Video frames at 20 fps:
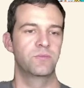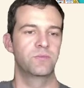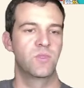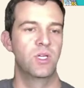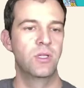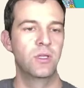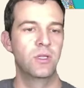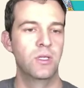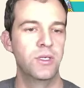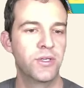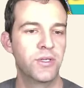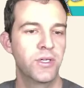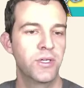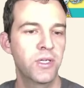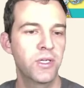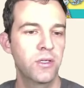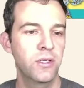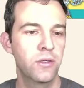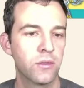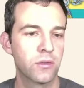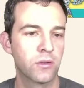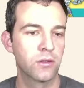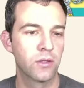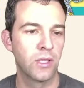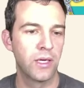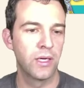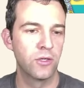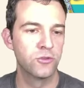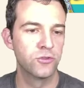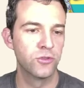Lenticular
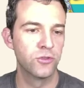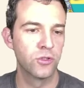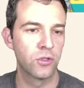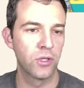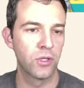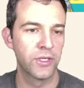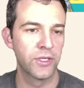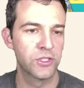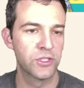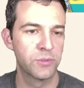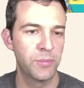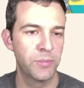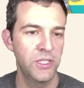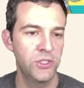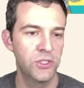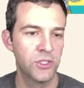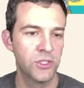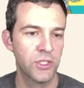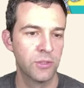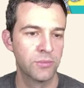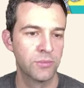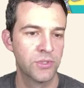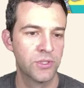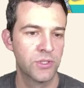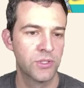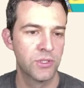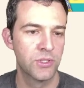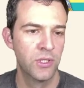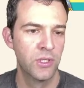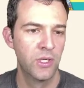clouds look like
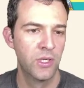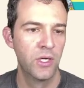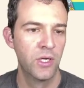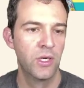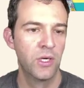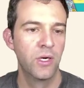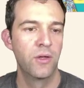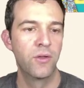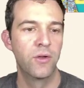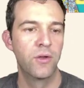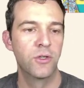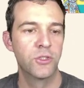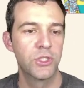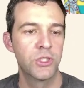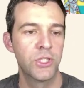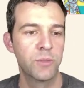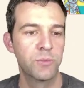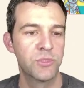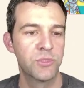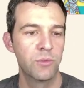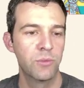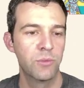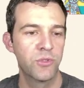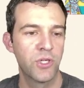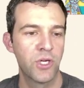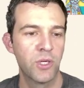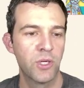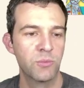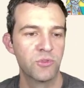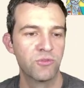spaceships. Their shape
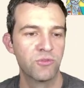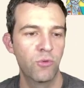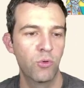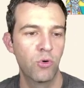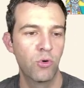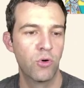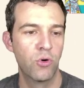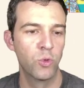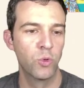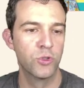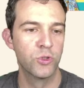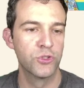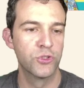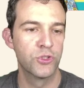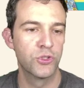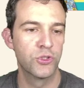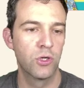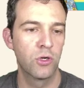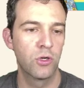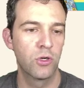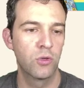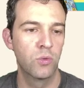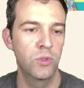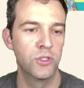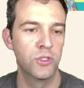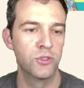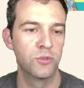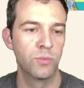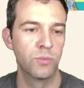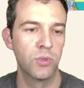sometimes form when strong
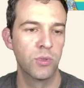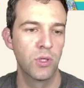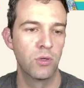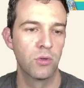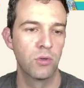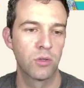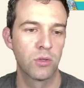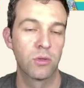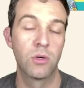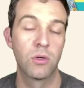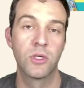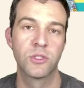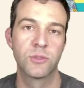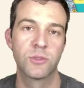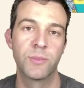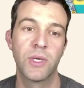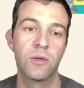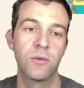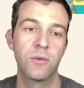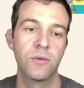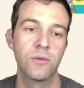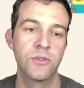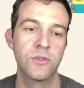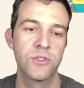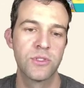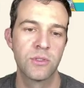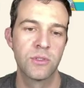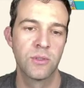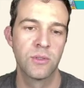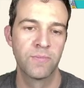winds blow across
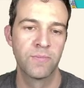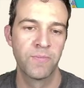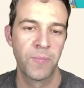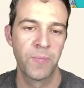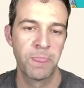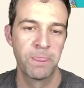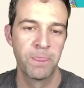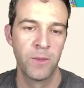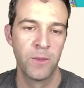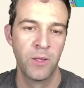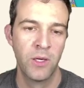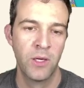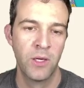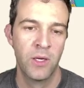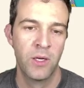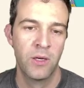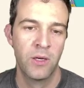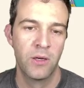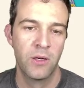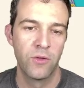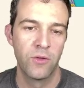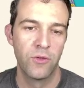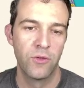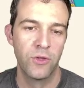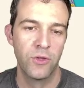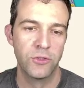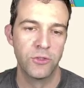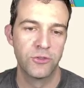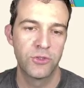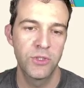mountains.
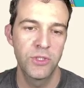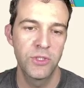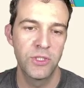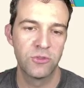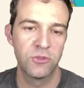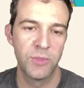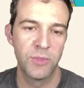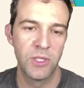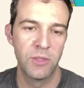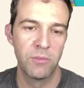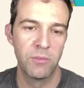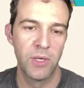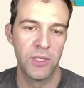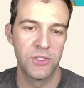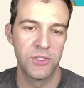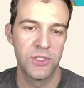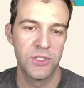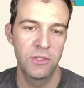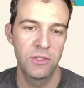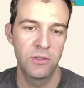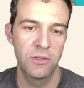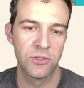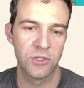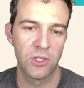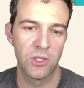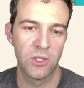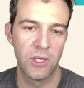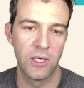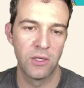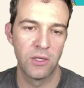The streaks made by cirrus
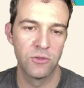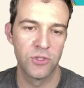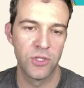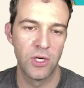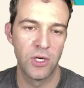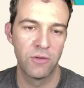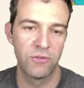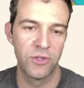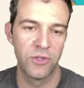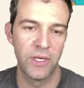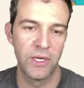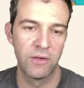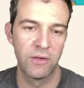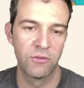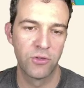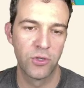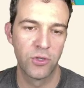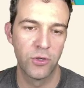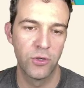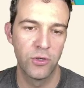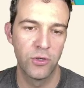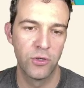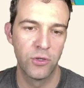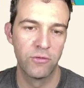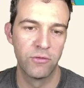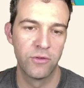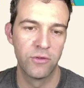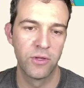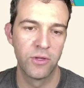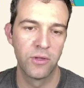clouds often have
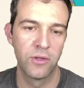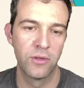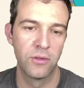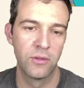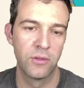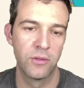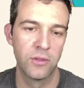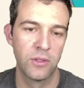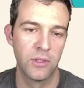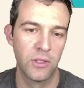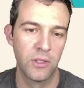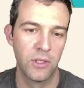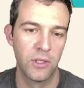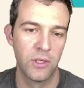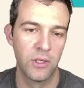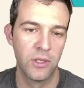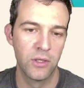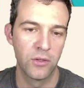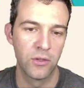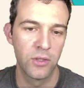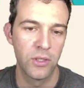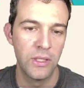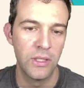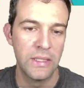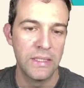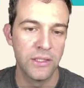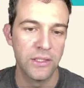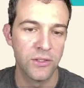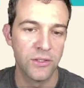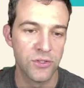curved
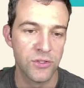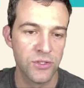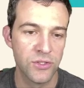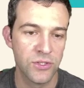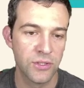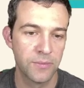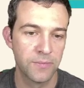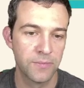ends,